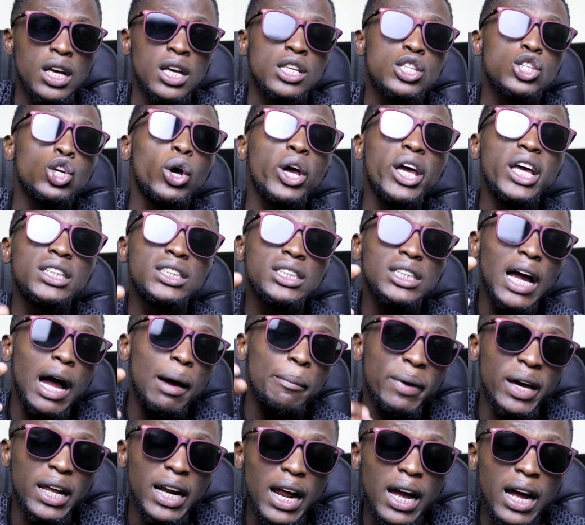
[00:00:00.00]
So each
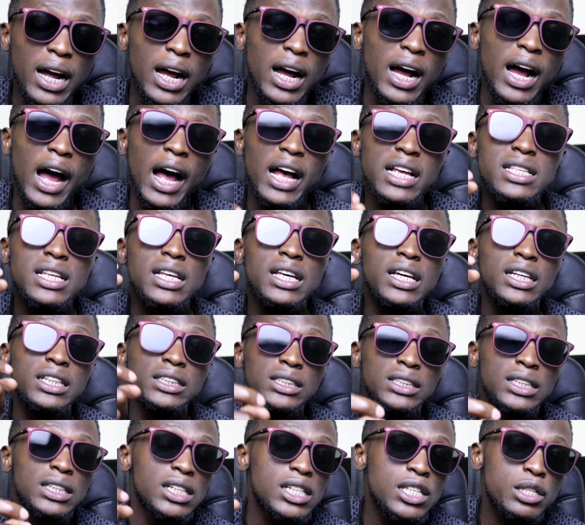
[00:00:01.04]
camera has
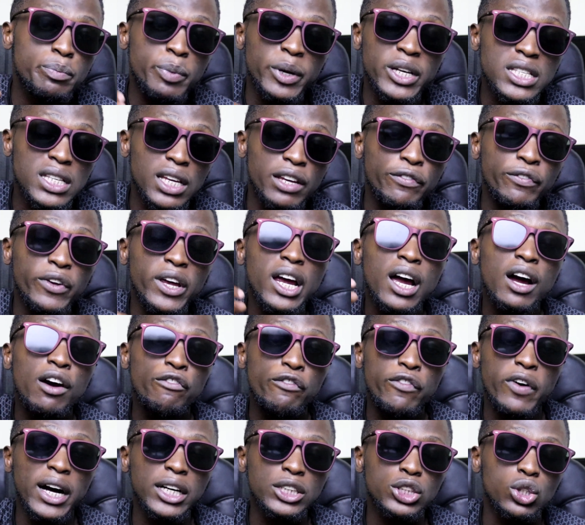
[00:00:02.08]
its specific
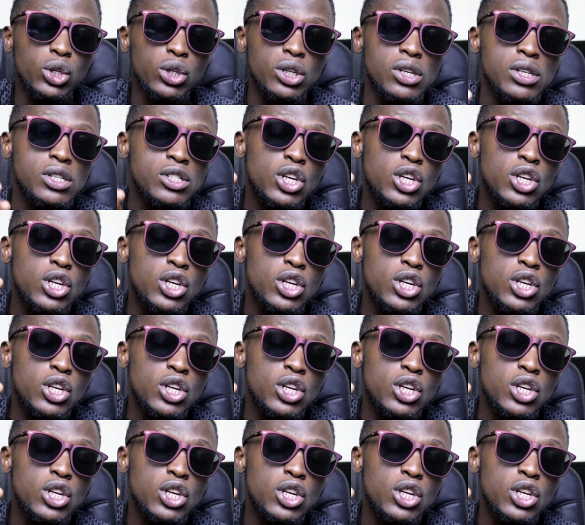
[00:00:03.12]
function.